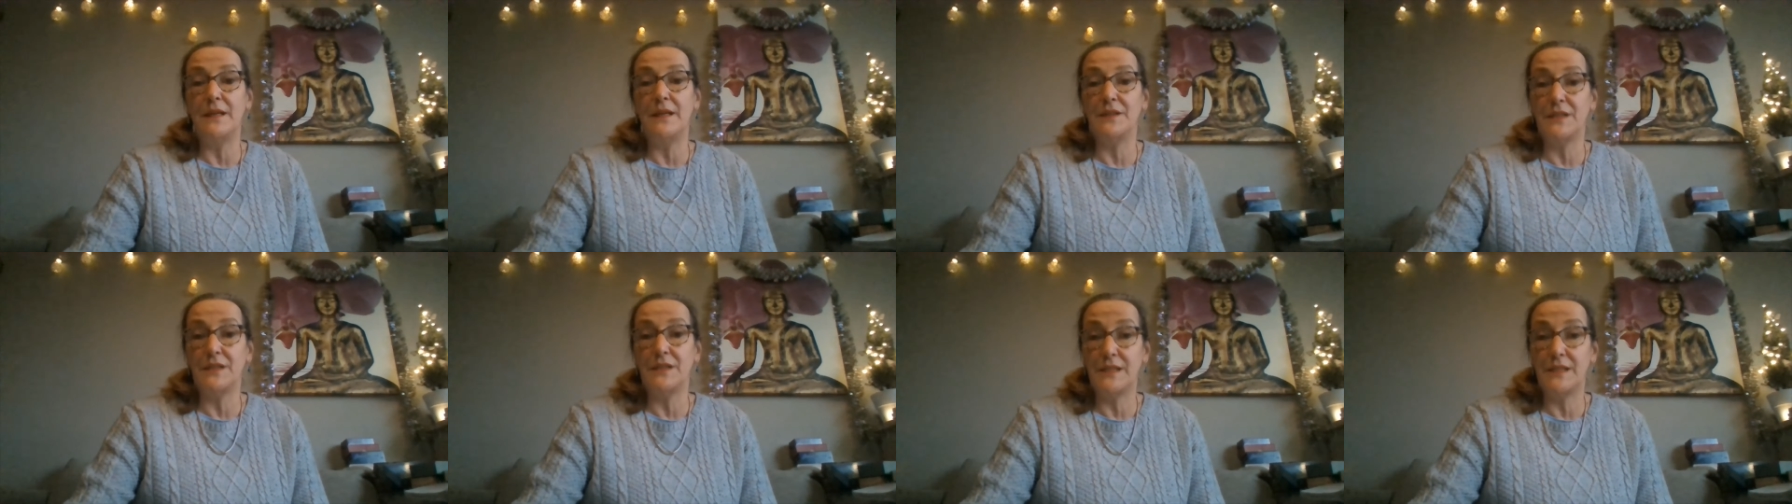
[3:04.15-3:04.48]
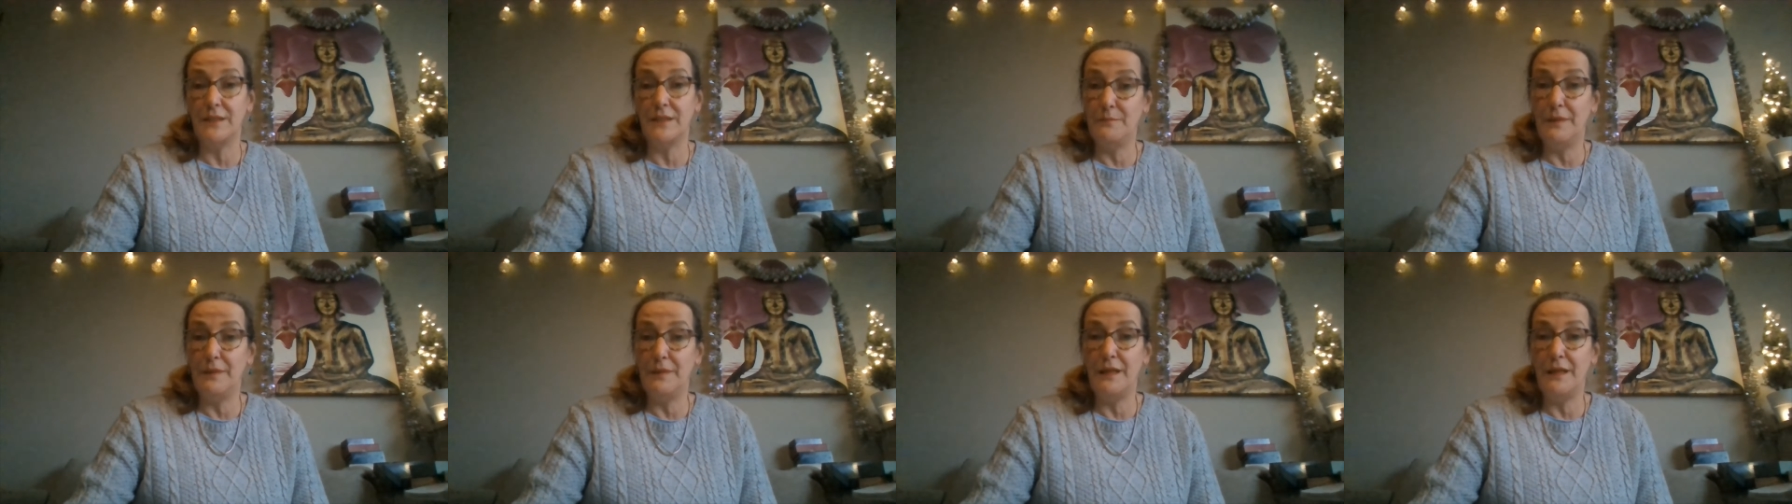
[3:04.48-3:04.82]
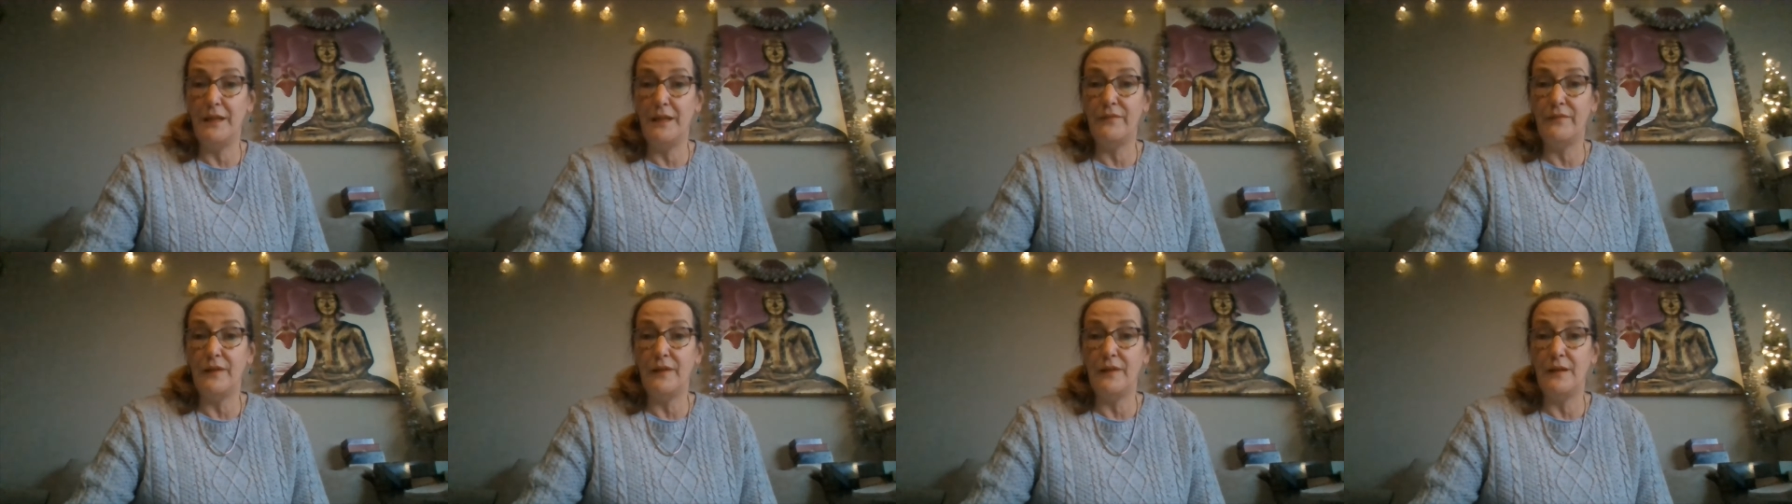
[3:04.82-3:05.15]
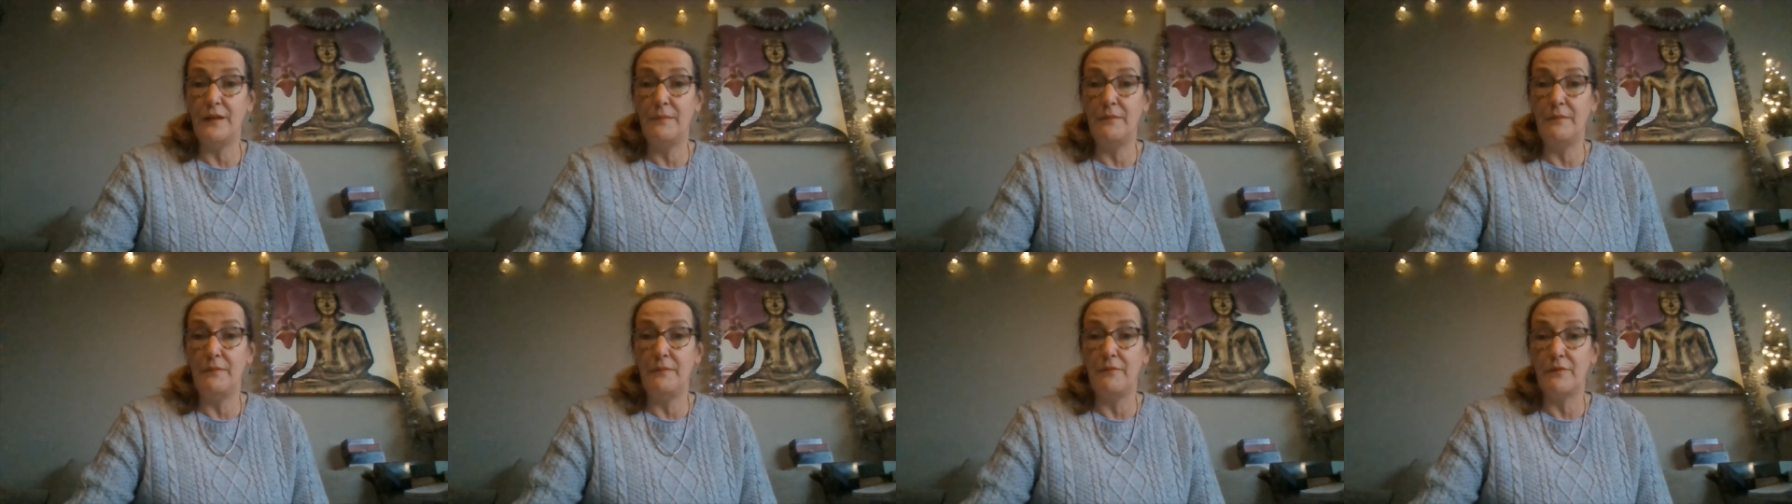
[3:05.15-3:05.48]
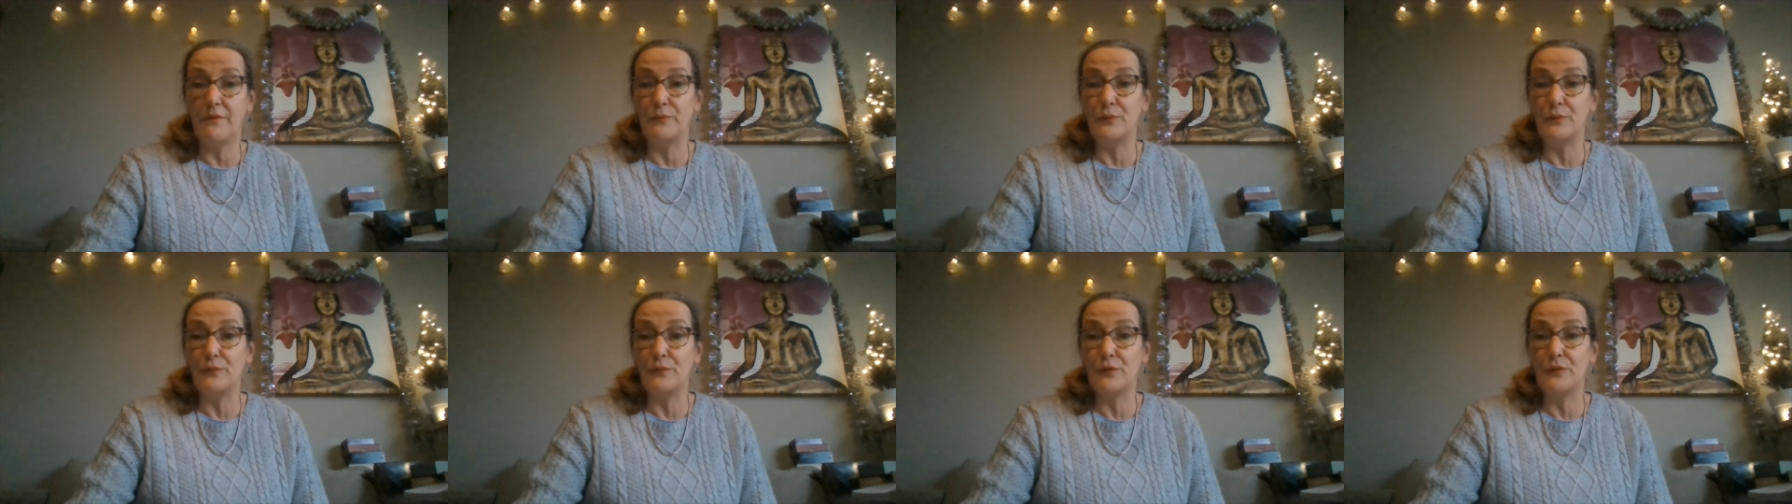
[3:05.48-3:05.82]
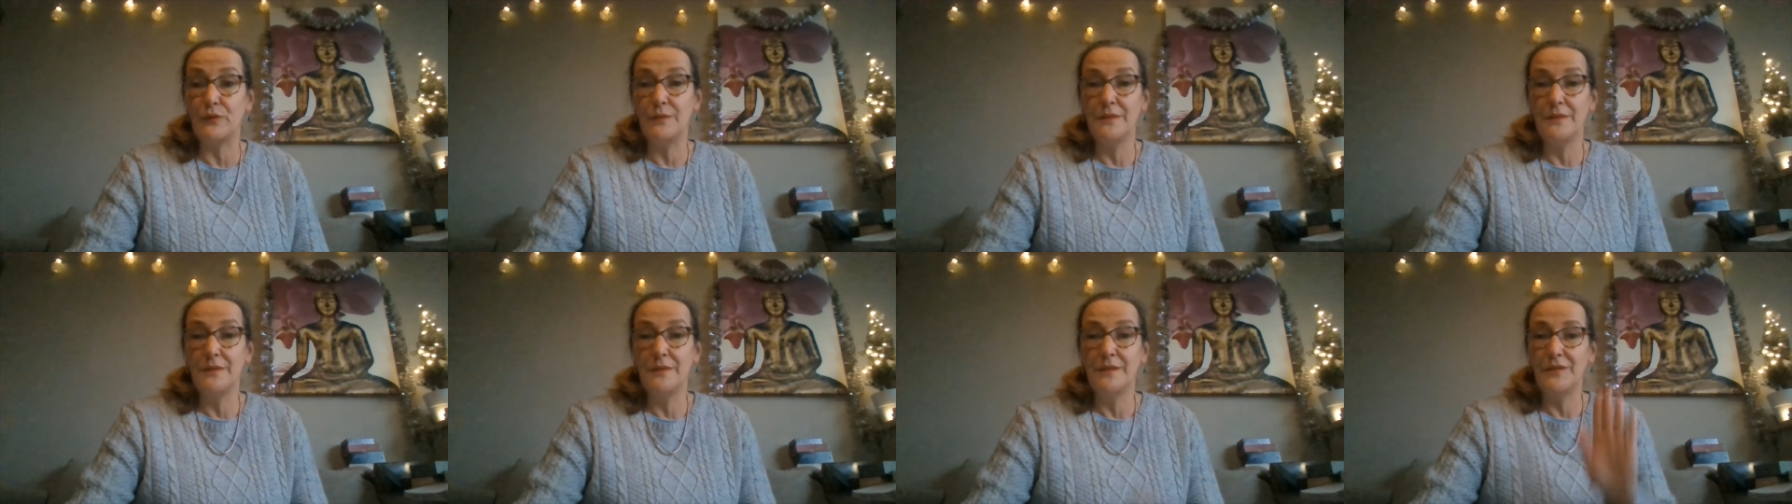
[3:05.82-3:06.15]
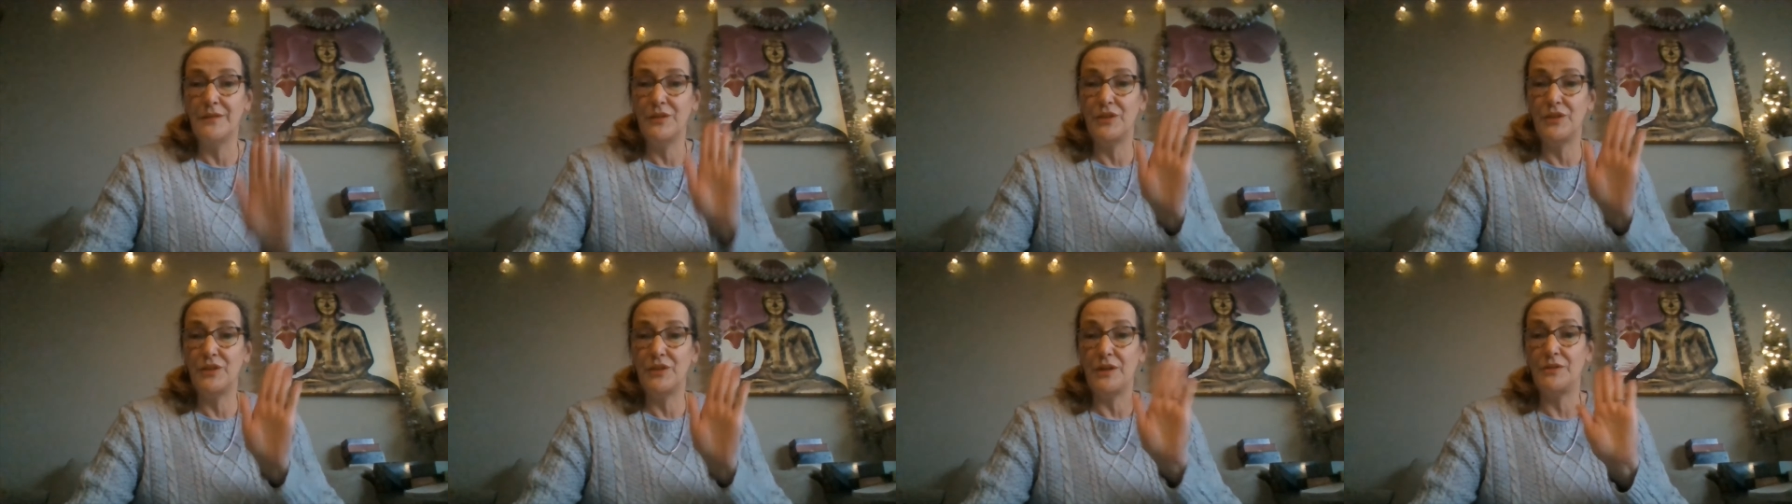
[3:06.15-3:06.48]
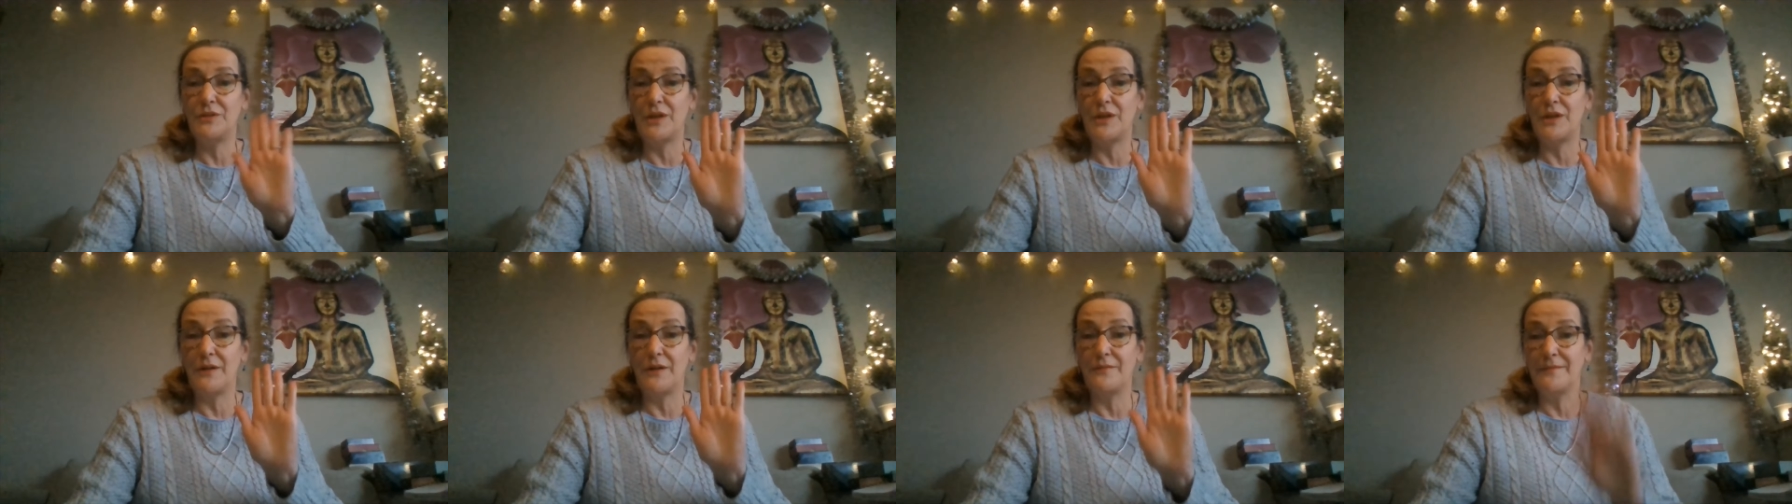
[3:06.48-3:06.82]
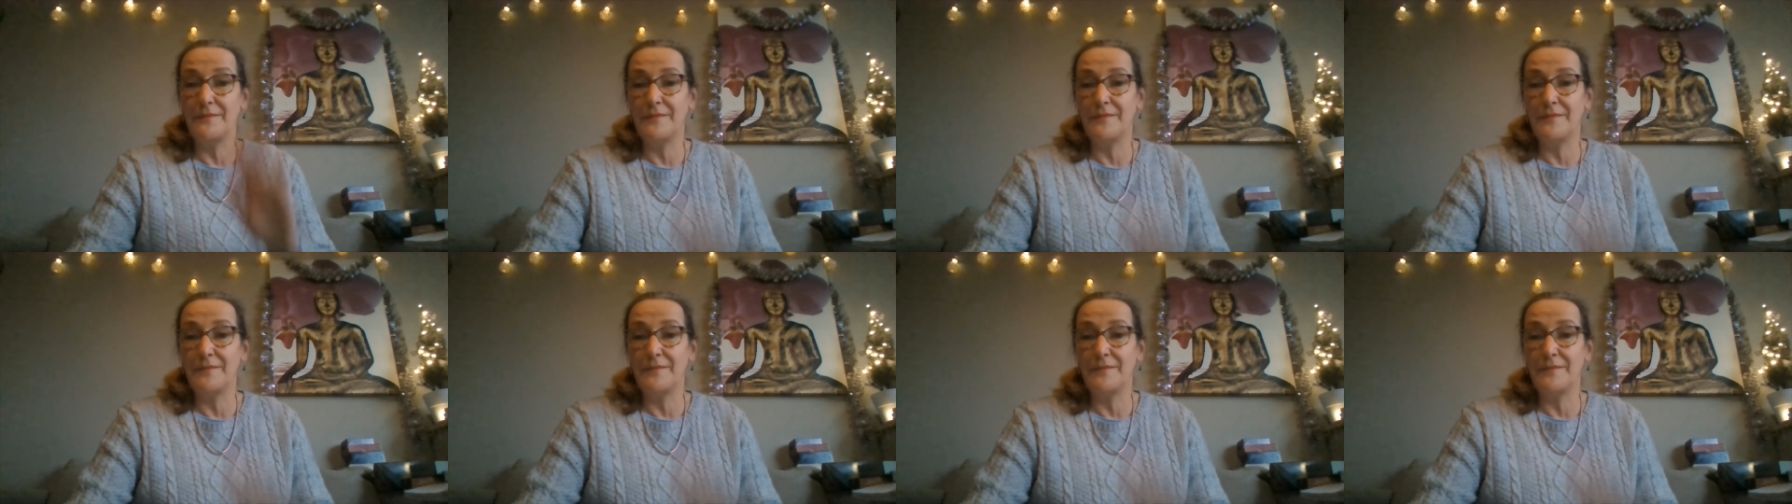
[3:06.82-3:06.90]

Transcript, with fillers: I still believe in miracles. Ciao, ciao.